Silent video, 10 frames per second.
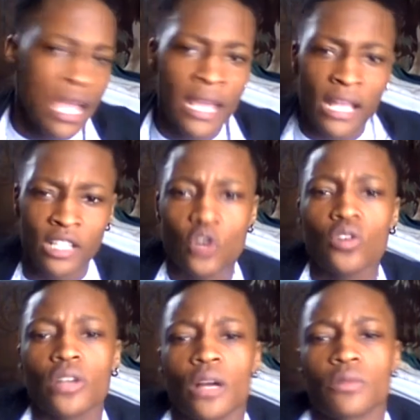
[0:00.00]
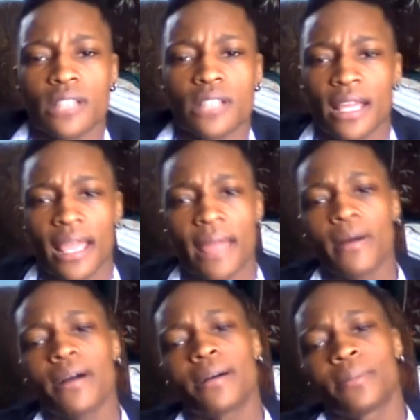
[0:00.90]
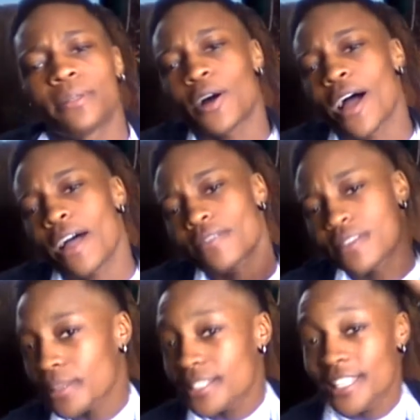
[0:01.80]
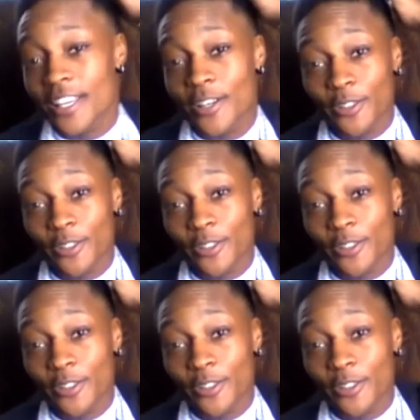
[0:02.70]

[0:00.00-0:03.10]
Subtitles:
and I told her, I was like, hey mom, I have something to tell you.